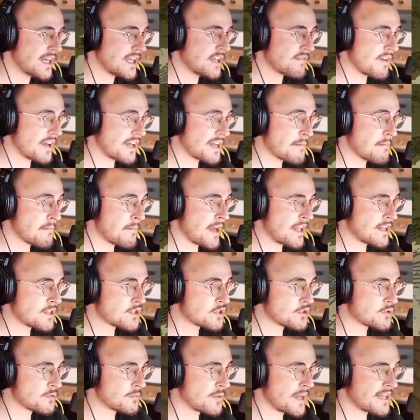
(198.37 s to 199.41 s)
If I can
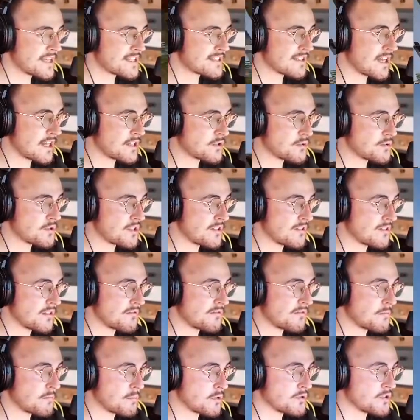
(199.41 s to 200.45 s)
manage to make statues in
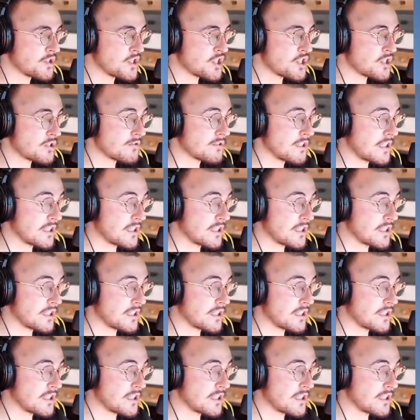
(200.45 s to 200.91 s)
different positions,